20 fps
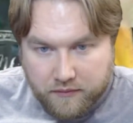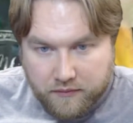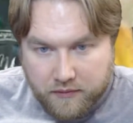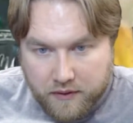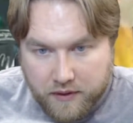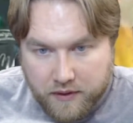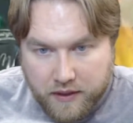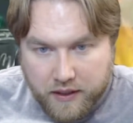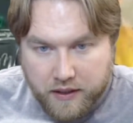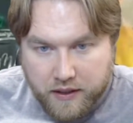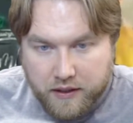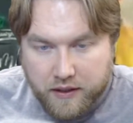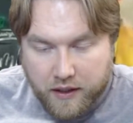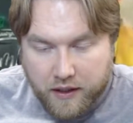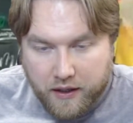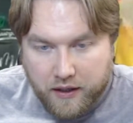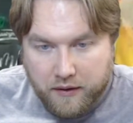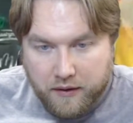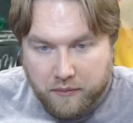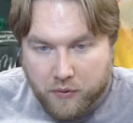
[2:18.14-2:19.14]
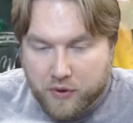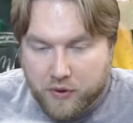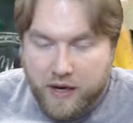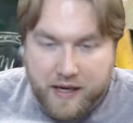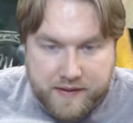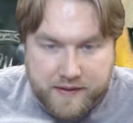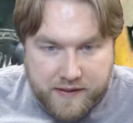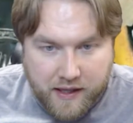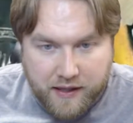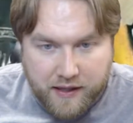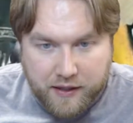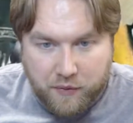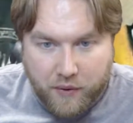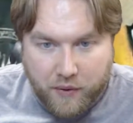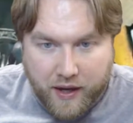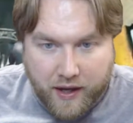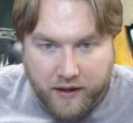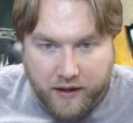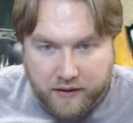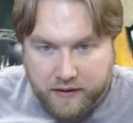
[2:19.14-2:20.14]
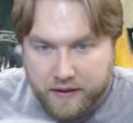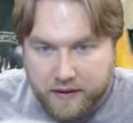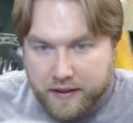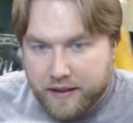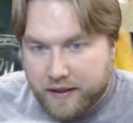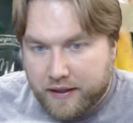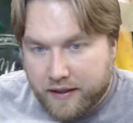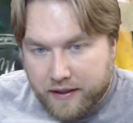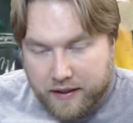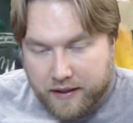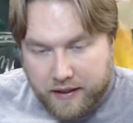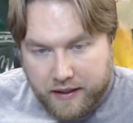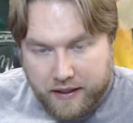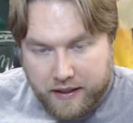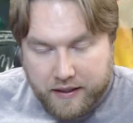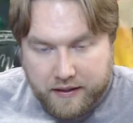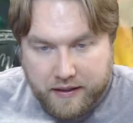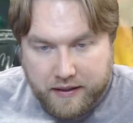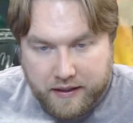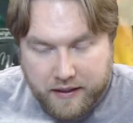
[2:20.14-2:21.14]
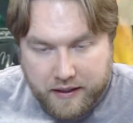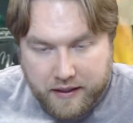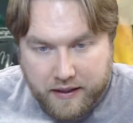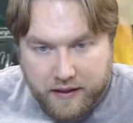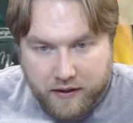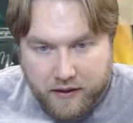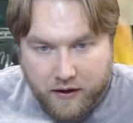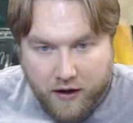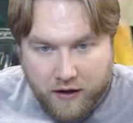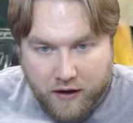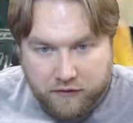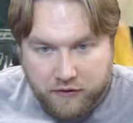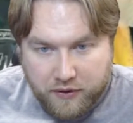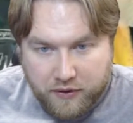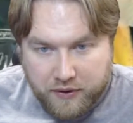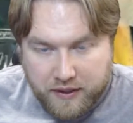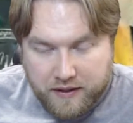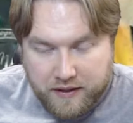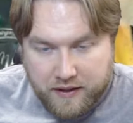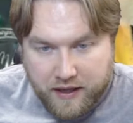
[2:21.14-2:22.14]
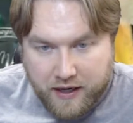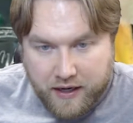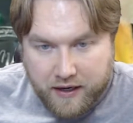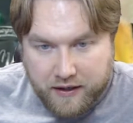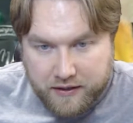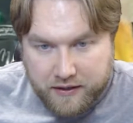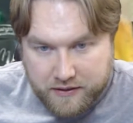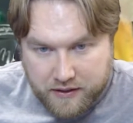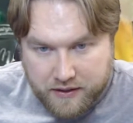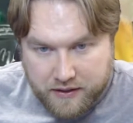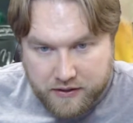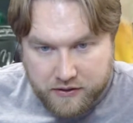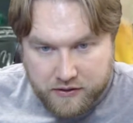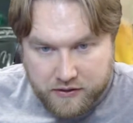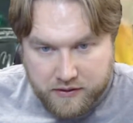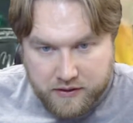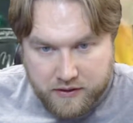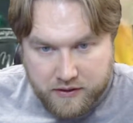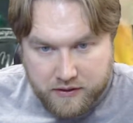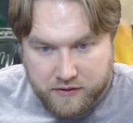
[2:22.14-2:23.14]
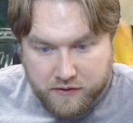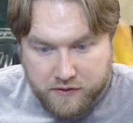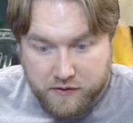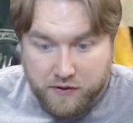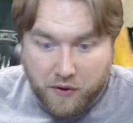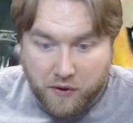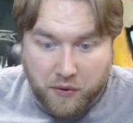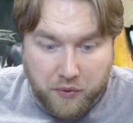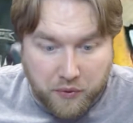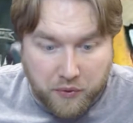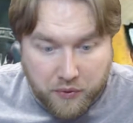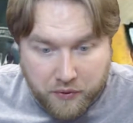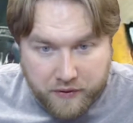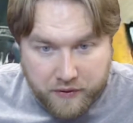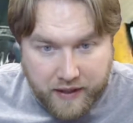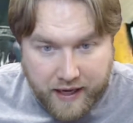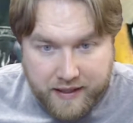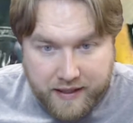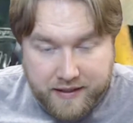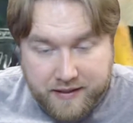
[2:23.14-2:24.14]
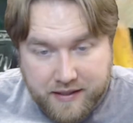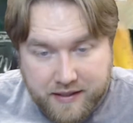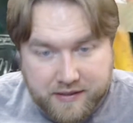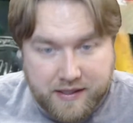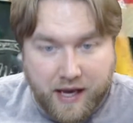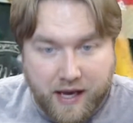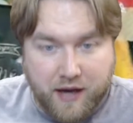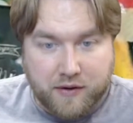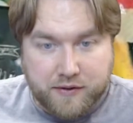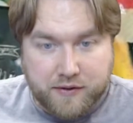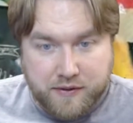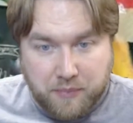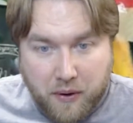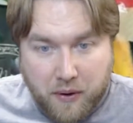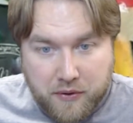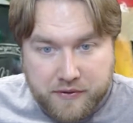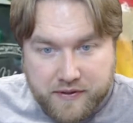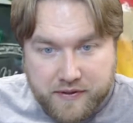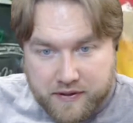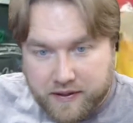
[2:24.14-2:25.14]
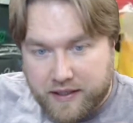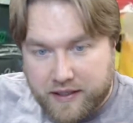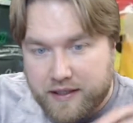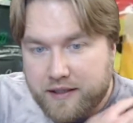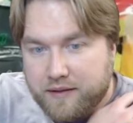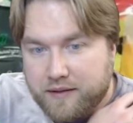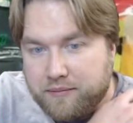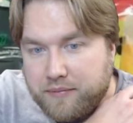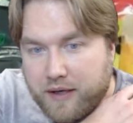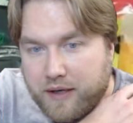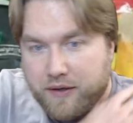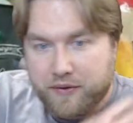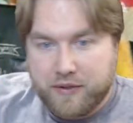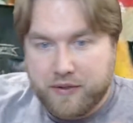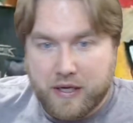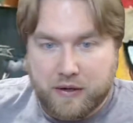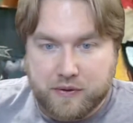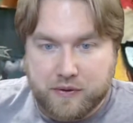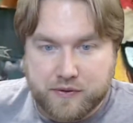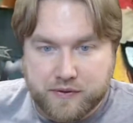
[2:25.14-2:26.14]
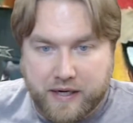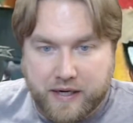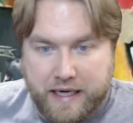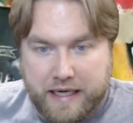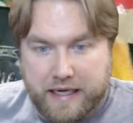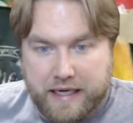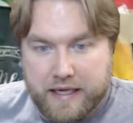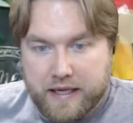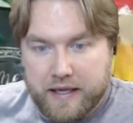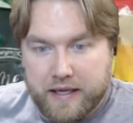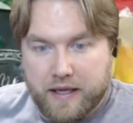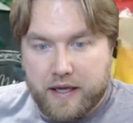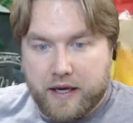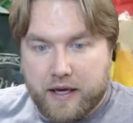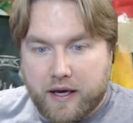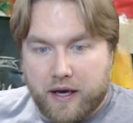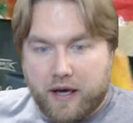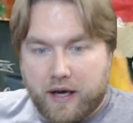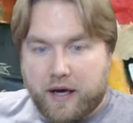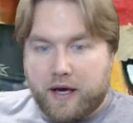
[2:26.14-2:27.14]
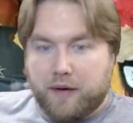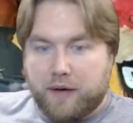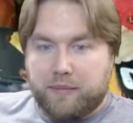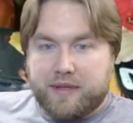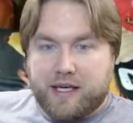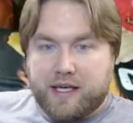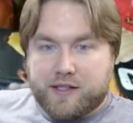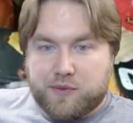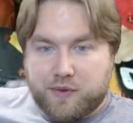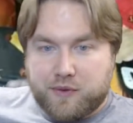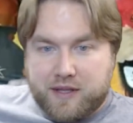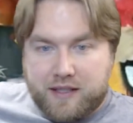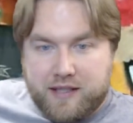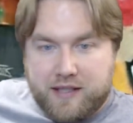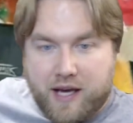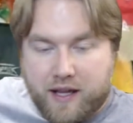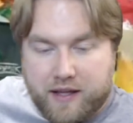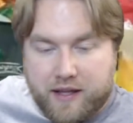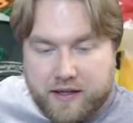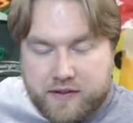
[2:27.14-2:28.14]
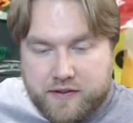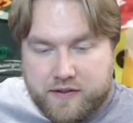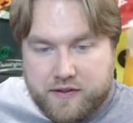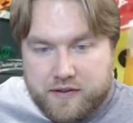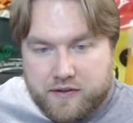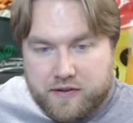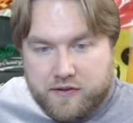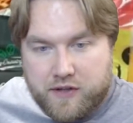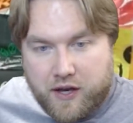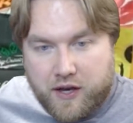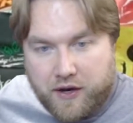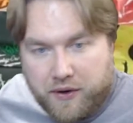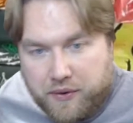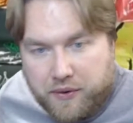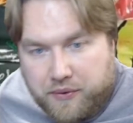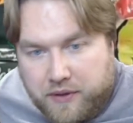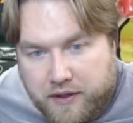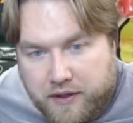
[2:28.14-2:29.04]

and we're not selling well, and they get offloaded there and sold at a discount, supposedly, but who knows, right? But that's what they tell us. So,